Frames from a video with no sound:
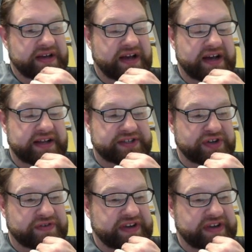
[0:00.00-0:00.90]
the
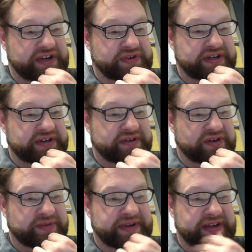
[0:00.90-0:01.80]
Soviet Union
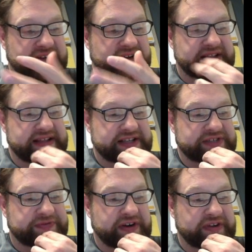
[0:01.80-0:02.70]
or be in that
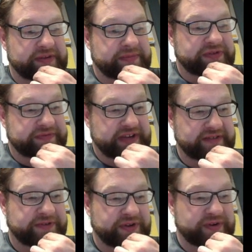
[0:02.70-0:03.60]
sphere of
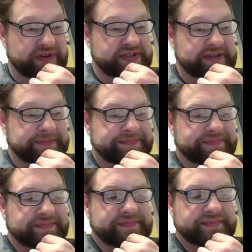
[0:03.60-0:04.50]
influence.
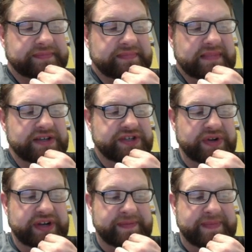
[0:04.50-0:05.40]

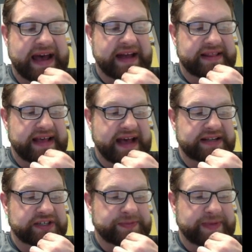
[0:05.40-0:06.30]
So to combat
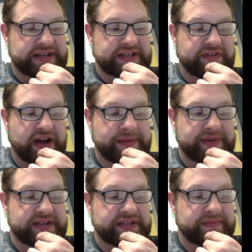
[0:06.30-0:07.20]
that expansion of
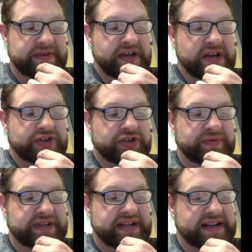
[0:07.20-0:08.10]
communism,
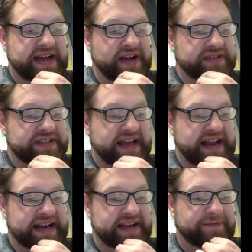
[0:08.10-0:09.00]
Truman announced that
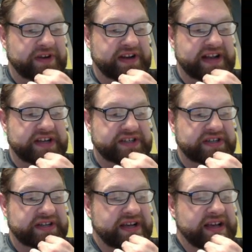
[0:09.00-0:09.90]
any free
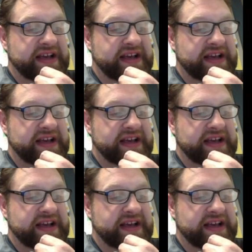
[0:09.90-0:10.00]
nation